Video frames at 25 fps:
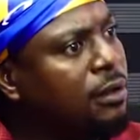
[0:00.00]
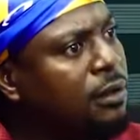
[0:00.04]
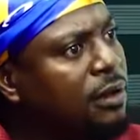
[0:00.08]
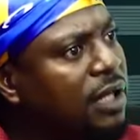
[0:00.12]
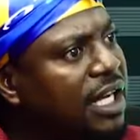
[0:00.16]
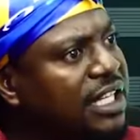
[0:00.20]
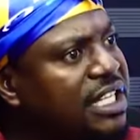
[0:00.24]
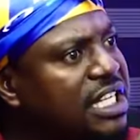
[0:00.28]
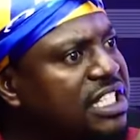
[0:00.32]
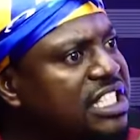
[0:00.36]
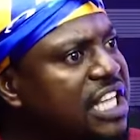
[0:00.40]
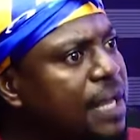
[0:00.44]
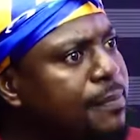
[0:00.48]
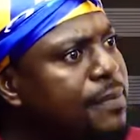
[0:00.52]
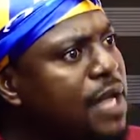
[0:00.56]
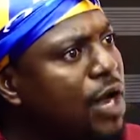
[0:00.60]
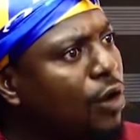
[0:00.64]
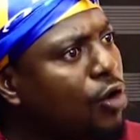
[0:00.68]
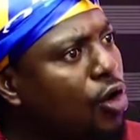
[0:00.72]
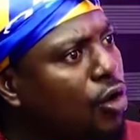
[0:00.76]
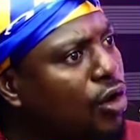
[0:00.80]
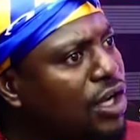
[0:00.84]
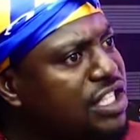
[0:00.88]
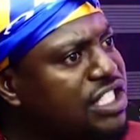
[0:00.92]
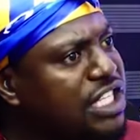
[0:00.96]
and you say be
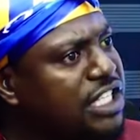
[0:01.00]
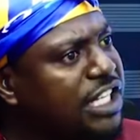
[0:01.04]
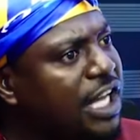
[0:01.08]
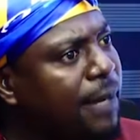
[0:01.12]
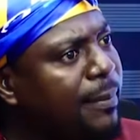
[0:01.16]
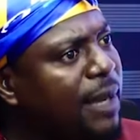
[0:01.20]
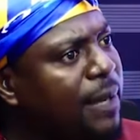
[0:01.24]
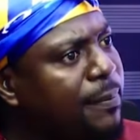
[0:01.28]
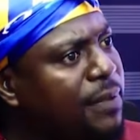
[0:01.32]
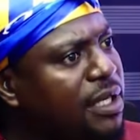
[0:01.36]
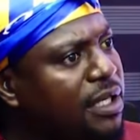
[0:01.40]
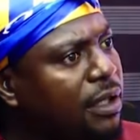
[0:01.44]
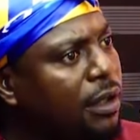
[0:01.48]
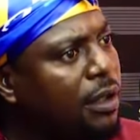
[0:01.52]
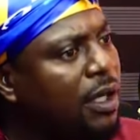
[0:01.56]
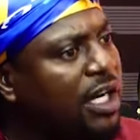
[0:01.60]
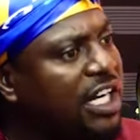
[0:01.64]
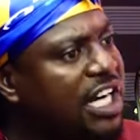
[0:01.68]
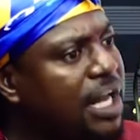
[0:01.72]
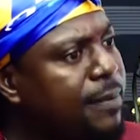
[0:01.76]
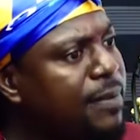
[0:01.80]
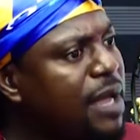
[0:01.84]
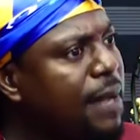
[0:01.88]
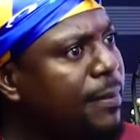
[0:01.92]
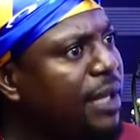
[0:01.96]
akokoji ni ama bi
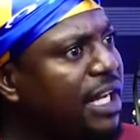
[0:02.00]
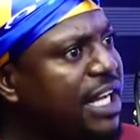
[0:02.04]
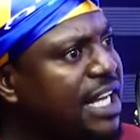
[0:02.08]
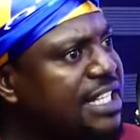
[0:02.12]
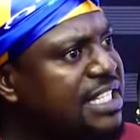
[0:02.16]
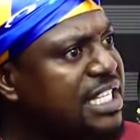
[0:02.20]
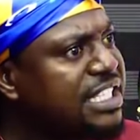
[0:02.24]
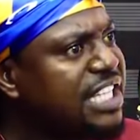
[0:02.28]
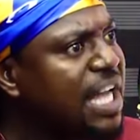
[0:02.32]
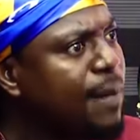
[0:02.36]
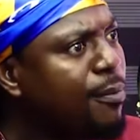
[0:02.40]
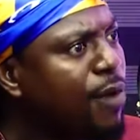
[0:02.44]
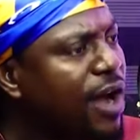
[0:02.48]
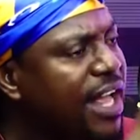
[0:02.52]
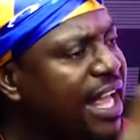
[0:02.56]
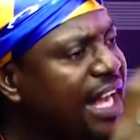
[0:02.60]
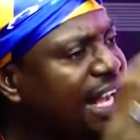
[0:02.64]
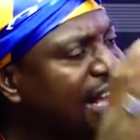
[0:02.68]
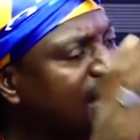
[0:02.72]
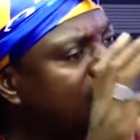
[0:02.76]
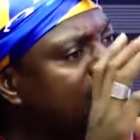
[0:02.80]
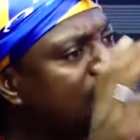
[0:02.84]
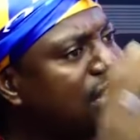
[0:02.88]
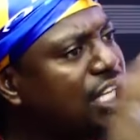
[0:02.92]
de bi amika say ye mo ye ka say